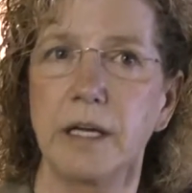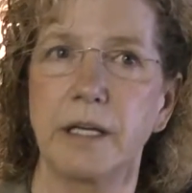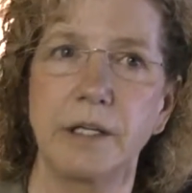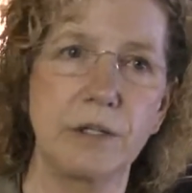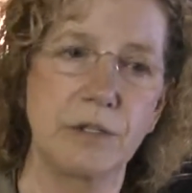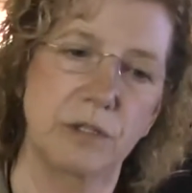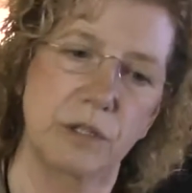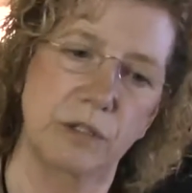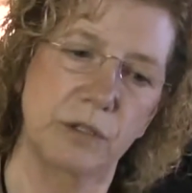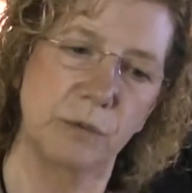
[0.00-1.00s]
is
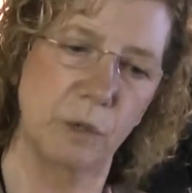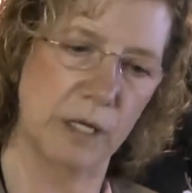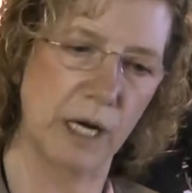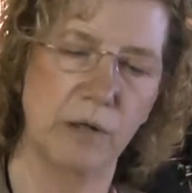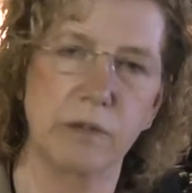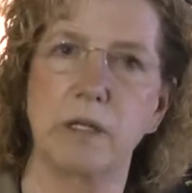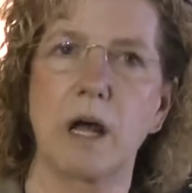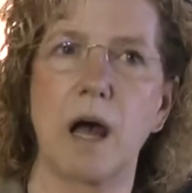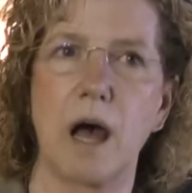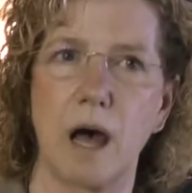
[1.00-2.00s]
to work out
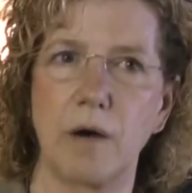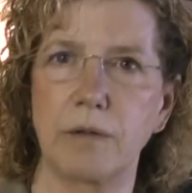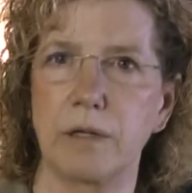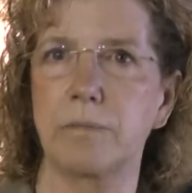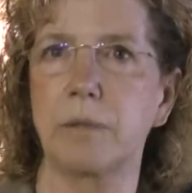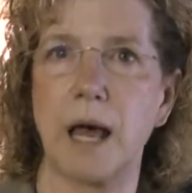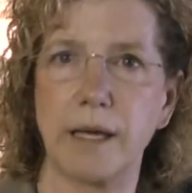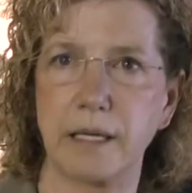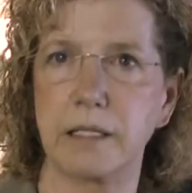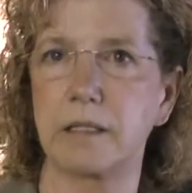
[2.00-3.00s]
how their
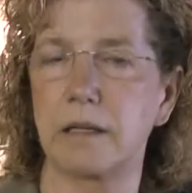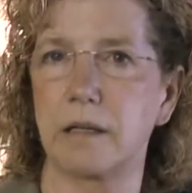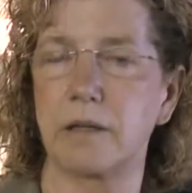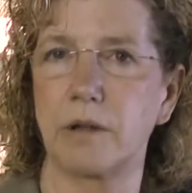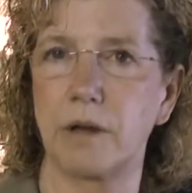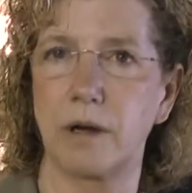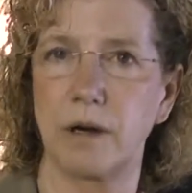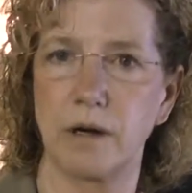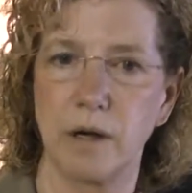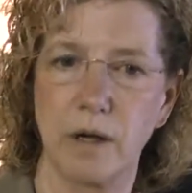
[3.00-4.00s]
blocking and
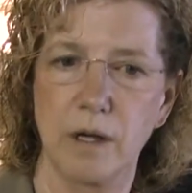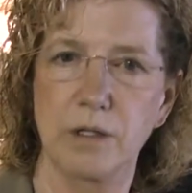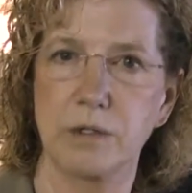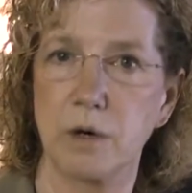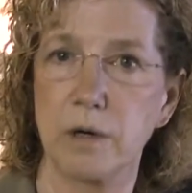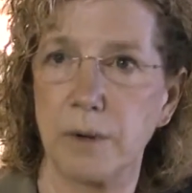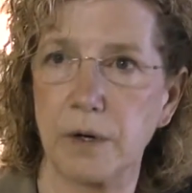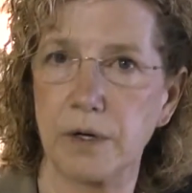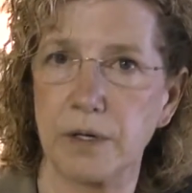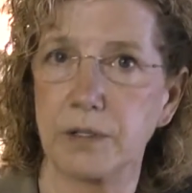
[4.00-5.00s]
their
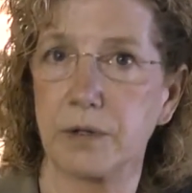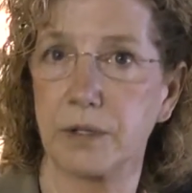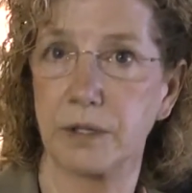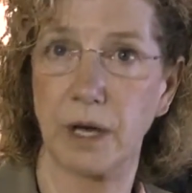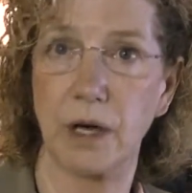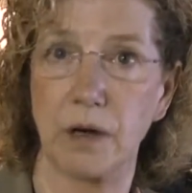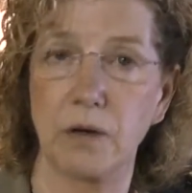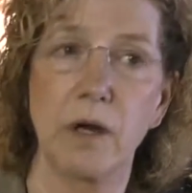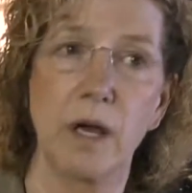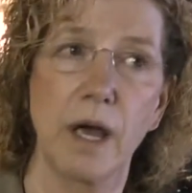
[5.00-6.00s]
storyboard is going to
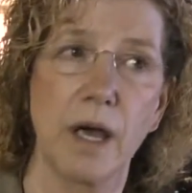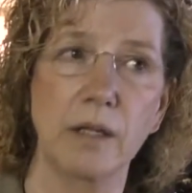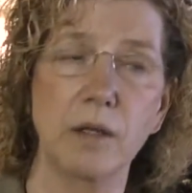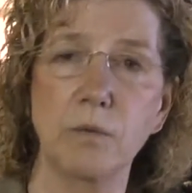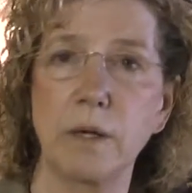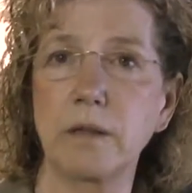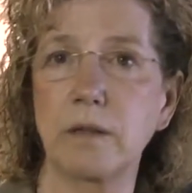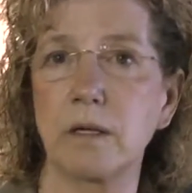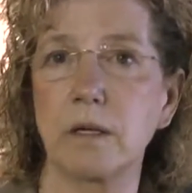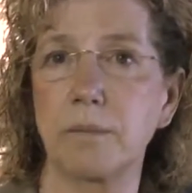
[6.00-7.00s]
go, and then rent
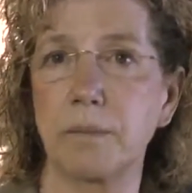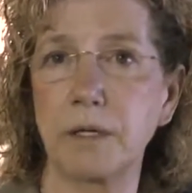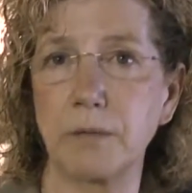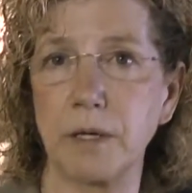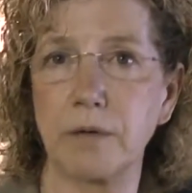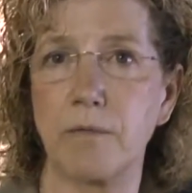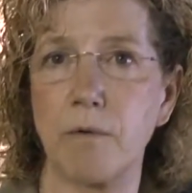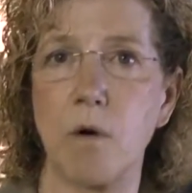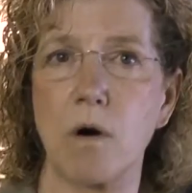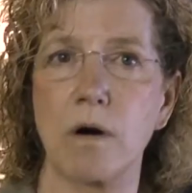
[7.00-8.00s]
the big rig
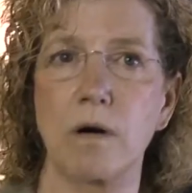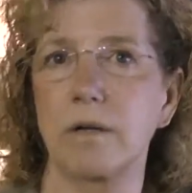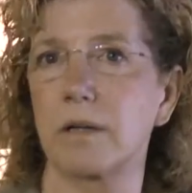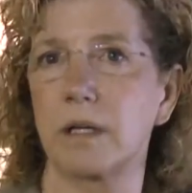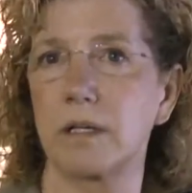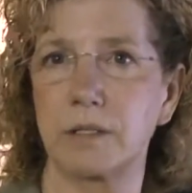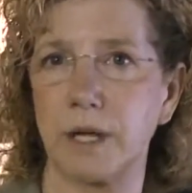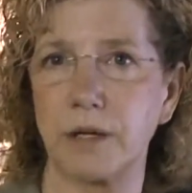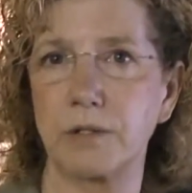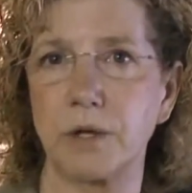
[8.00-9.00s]
for the
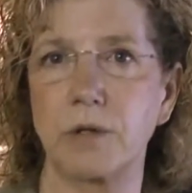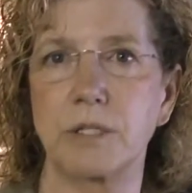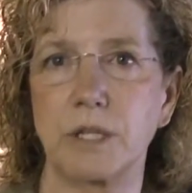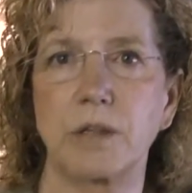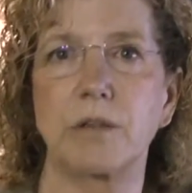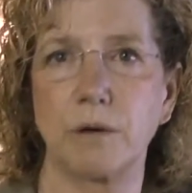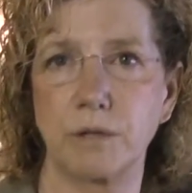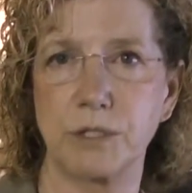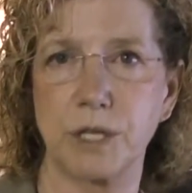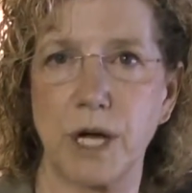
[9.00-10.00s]
day or so to get
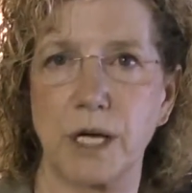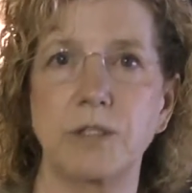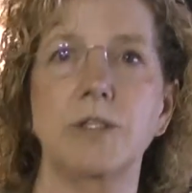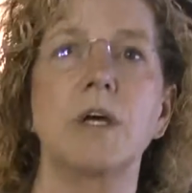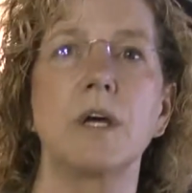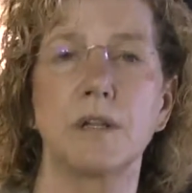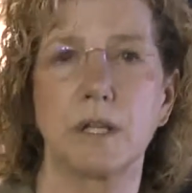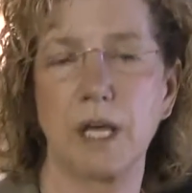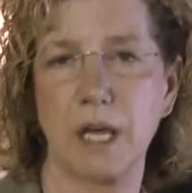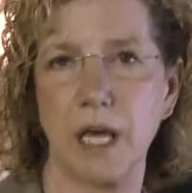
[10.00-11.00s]
those shots
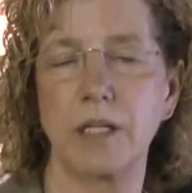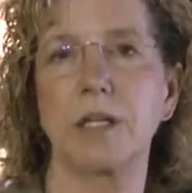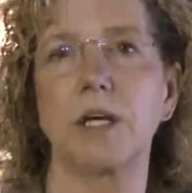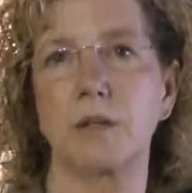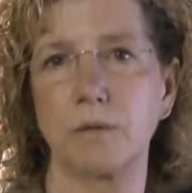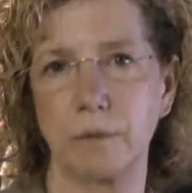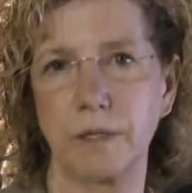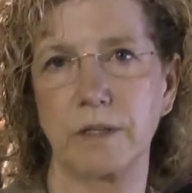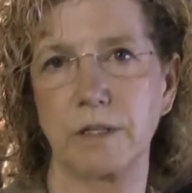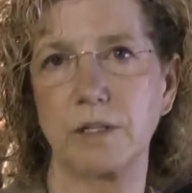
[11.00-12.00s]
that they can't get
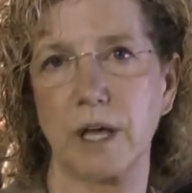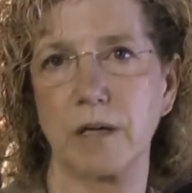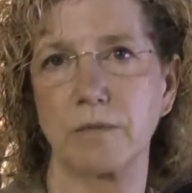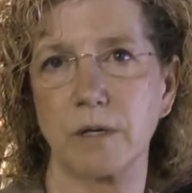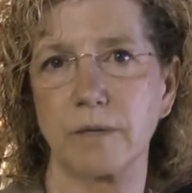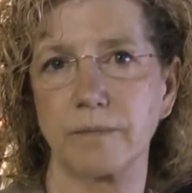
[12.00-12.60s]
with this camera.